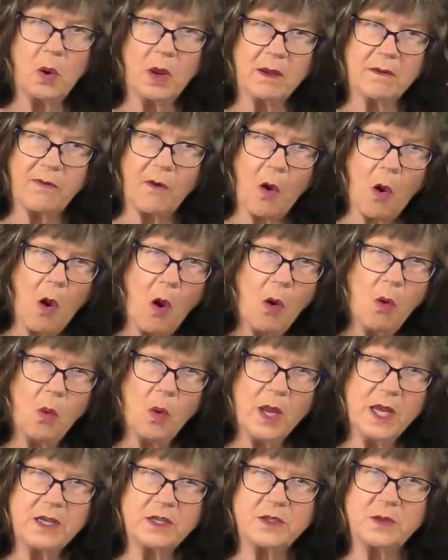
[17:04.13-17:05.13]
have
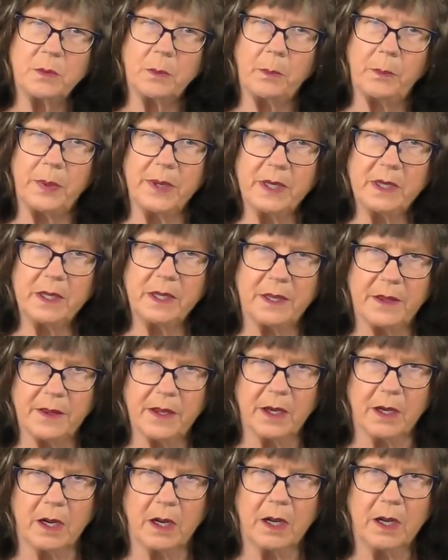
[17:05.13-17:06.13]
always been
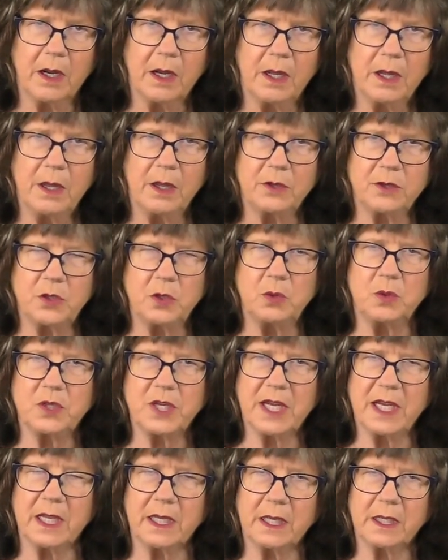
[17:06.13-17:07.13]
there to
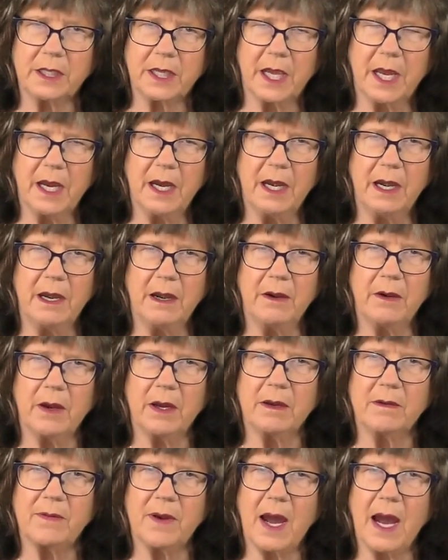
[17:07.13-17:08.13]
take care
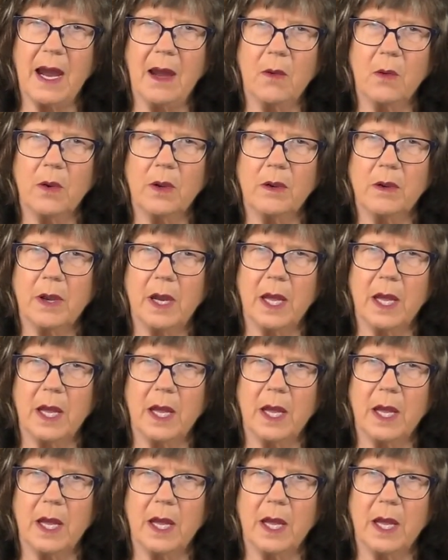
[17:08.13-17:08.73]
of our